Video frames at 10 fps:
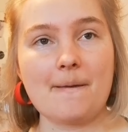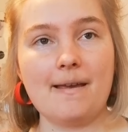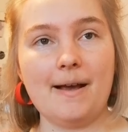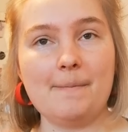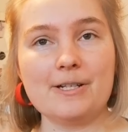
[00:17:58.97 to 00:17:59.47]

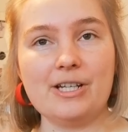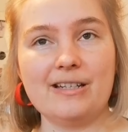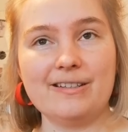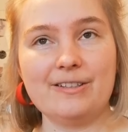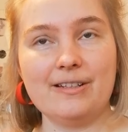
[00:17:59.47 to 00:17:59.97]
how much he
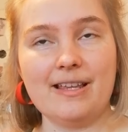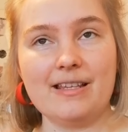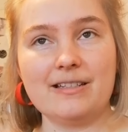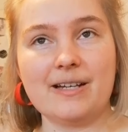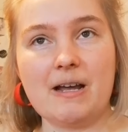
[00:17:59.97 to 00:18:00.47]
understood at
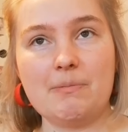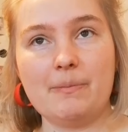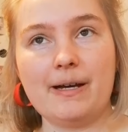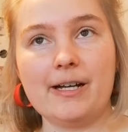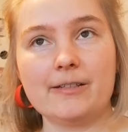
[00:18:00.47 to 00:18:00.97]
the time
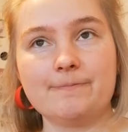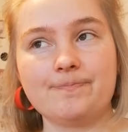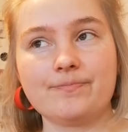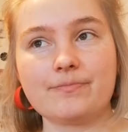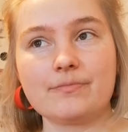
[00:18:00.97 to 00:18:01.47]
about,
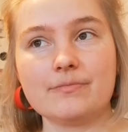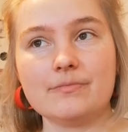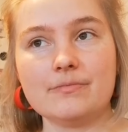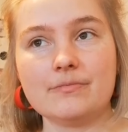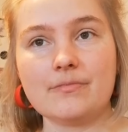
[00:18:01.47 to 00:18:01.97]

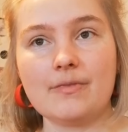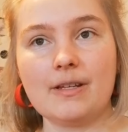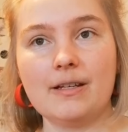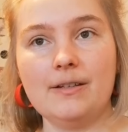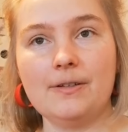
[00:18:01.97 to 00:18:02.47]

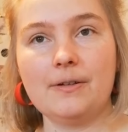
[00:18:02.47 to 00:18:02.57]
you